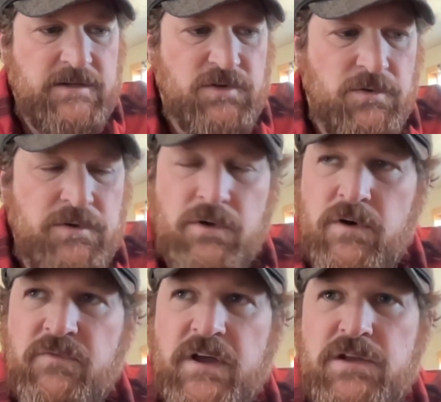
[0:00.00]
don't know
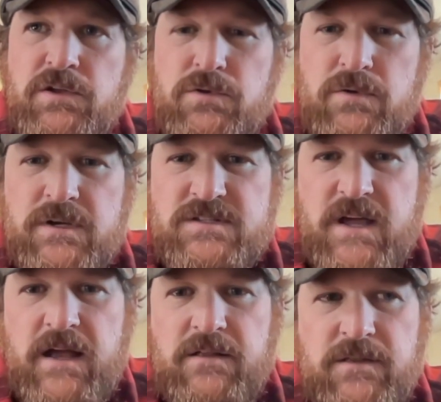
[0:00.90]
if I knew
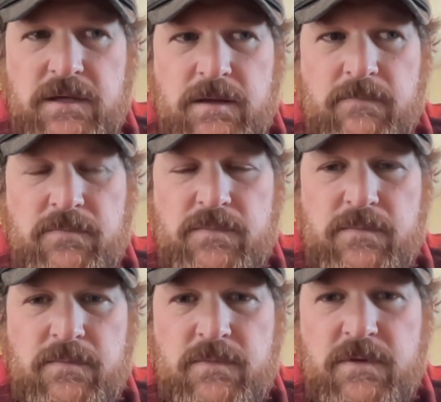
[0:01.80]
exactly
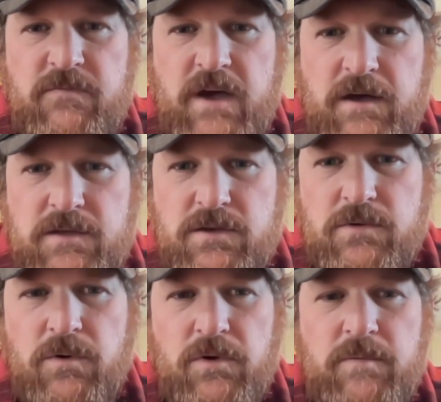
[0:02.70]
the value or